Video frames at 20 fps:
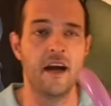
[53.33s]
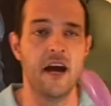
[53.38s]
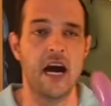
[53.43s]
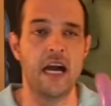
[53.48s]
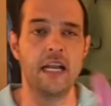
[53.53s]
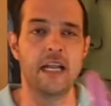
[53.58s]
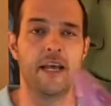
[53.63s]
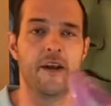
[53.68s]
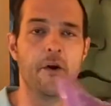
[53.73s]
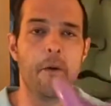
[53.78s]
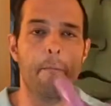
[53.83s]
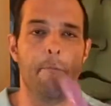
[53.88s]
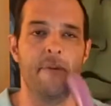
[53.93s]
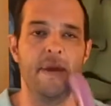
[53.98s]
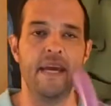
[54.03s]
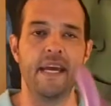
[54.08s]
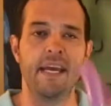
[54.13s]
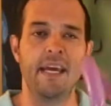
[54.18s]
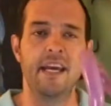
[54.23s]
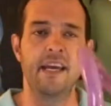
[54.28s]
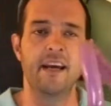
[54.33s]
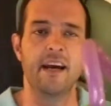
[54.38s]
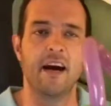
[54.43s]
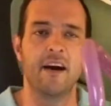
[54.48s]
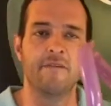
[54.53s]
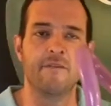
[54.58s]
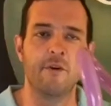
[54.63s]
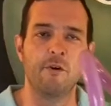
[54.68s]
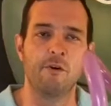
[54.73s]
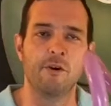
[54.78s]
a little bee.
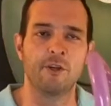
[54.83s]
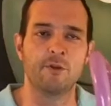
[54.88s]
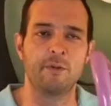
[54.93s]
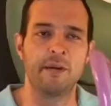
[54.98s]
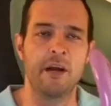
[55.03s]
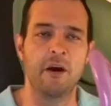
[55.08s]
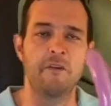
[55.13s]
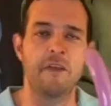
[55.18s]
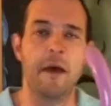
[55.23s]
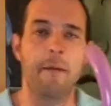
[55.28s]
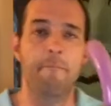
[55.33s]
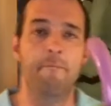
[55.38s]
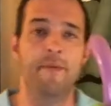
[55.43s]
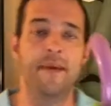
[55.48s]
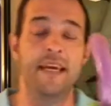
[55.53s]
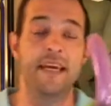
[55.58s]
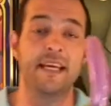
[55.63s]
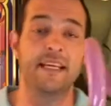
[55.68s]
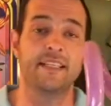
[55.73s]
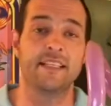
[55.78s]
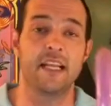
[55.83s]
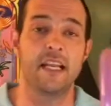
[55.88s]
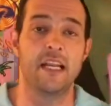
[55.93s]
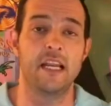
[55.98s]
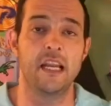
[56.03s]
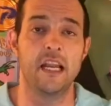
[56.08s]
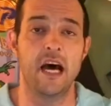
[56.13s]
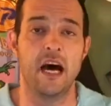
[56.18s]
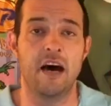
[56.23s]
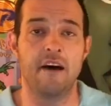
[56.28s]
Of course, we know that bees
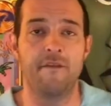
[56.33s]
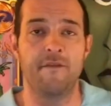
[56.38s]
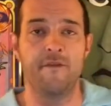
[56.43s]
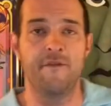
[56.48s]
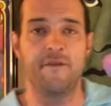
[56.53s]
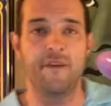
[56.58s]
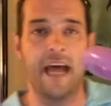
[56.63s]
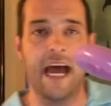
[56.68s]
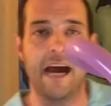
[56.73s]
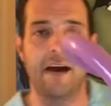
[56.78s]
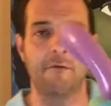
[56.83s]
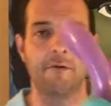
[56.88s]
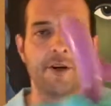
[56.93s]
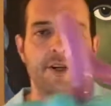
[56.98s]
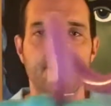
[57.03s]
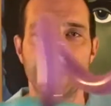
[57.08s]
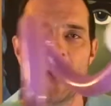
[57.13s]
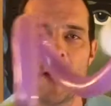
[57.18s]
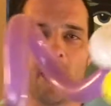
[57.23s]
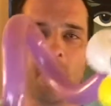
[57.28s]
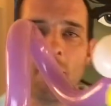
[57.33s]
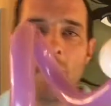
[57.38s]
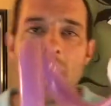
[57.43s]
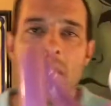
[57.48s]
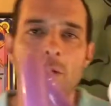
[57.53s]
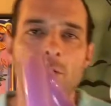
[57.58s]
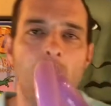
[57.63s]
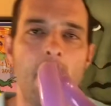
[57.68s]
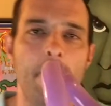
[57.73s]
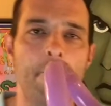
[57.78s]
love flowers, so
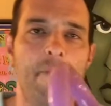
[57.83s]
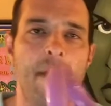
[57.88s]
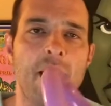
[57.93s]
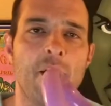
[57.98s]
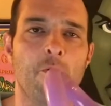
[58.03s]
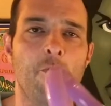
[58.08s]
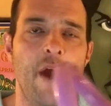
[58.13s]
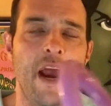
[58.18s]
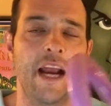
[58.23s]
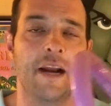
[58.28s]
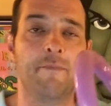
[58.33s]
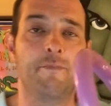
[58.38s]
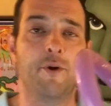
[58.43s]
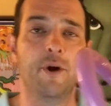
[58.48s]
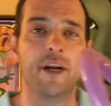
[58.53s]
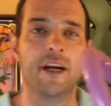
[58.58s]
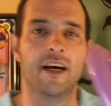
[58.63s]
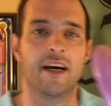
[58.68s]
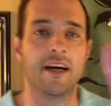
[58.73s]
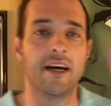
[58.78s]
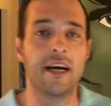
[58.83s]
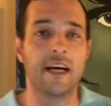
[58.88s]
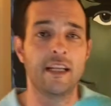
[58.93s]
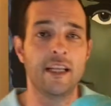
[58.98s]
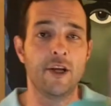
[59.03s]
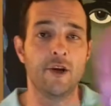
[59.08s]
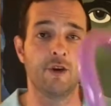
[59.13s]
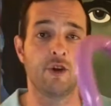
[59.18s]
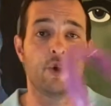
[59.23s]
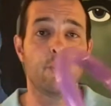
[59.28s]
what better way to put a
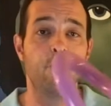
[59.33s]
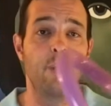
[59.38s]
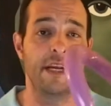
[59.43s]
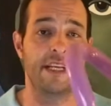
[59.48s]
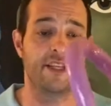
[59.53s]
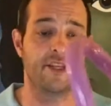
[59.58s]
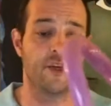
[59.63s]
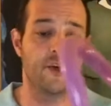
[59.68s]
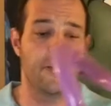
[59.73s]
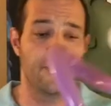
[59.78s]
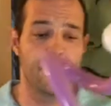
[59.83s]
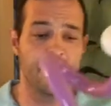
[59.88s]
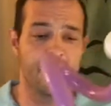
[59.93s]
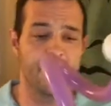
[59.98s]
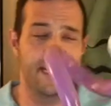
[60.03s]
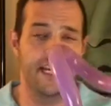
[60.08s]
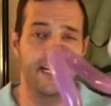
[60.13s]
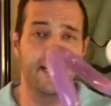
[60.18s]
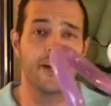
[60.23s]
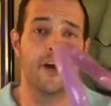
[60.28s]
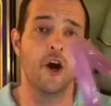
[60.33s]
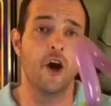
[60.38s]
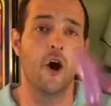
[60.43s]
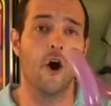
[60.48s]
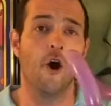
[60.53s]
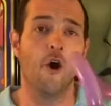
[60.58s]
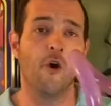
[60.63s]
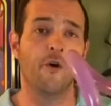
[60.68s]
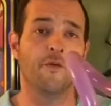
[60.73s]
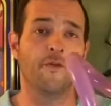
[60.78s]
little twist on the
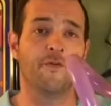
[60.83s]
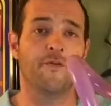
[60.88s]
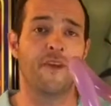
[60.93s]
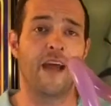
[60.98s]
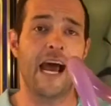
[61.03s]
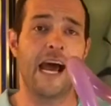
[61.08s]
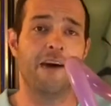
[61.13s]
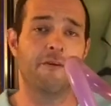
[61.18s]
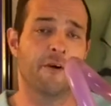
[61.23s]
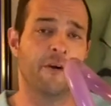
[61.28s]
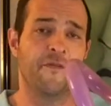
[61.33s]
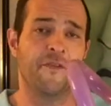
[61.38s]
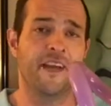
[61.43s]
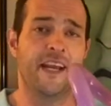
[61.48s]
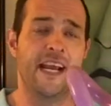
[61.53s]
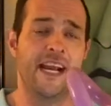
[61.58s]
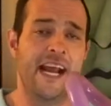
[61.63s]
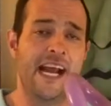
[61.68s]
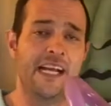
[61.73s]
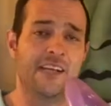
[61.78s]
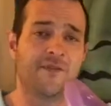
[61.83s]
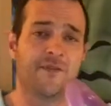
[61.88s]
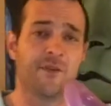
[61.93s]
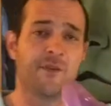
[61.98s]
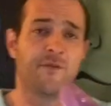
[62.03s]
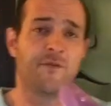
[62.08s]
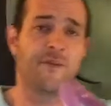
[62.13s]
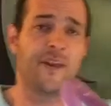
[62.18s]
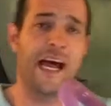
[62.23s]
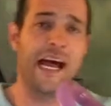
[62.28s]
old flower? If a kid asks for
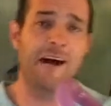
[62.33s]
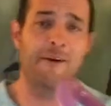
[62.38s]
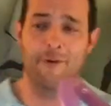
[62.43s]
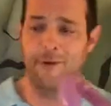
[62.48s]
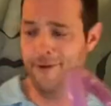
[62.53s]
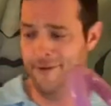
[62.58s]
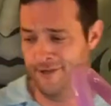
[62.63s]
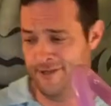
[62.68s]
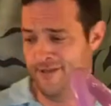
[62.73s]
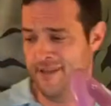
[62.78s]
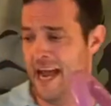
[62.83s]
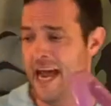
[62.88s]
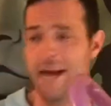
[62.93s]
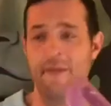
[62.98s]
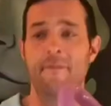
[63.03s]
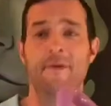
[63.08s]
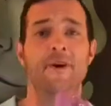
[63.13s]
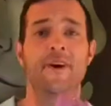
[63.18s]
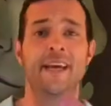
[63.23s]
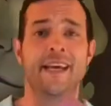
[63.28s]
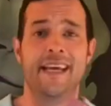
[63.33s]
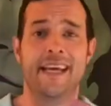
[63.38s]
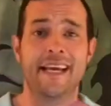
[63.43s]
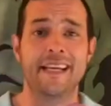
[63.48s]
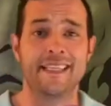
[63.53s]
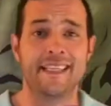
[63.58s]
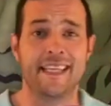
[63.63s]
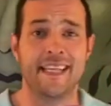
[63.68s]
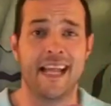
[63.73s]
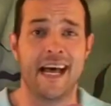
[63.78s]
a flower, there's not a million kids in